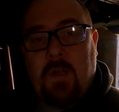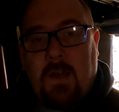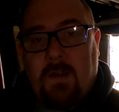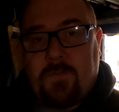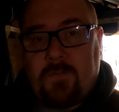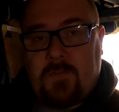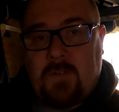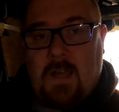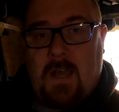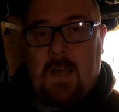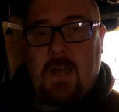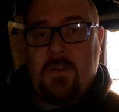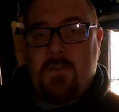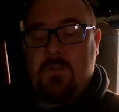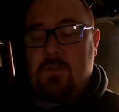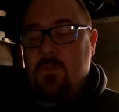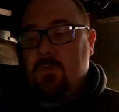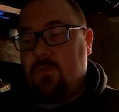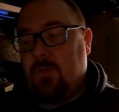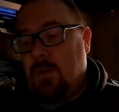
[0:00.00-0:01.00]
that I've
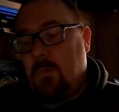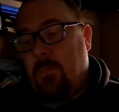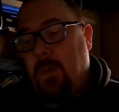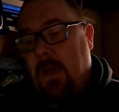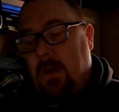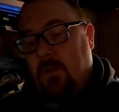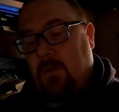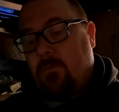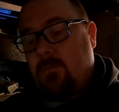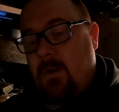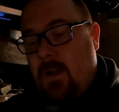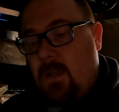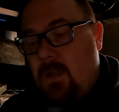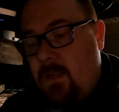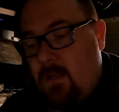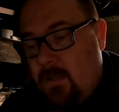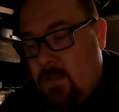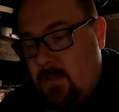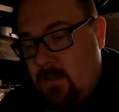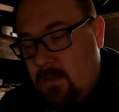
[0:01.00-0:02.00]
started using a pennel
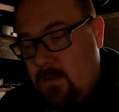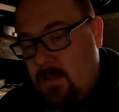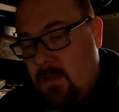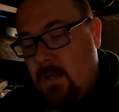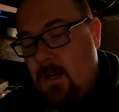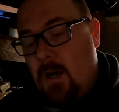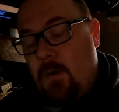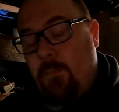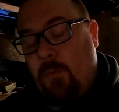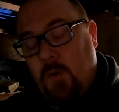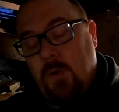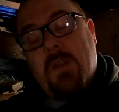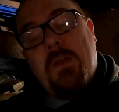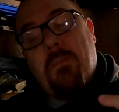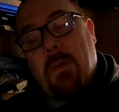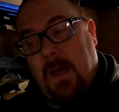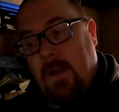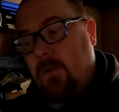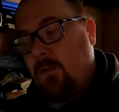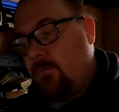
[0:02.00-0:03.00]
rig, a pulley
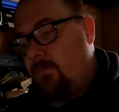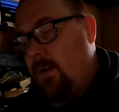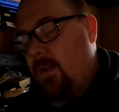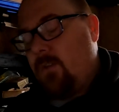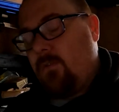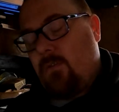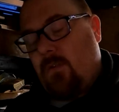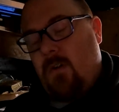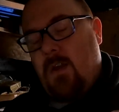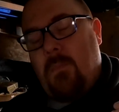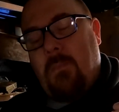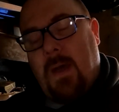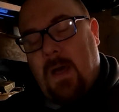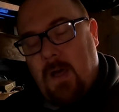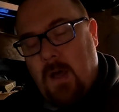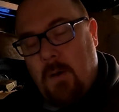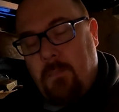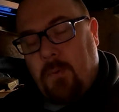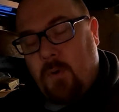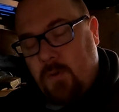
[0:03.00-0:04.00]
pennel rig, sorry,
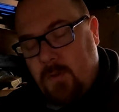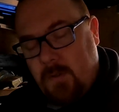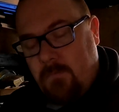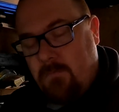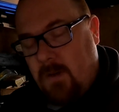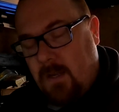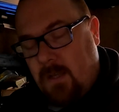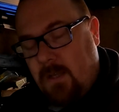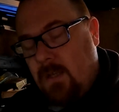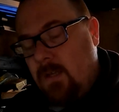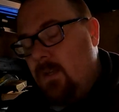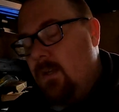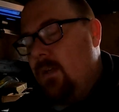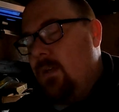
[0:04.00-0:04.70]
a pulley rig,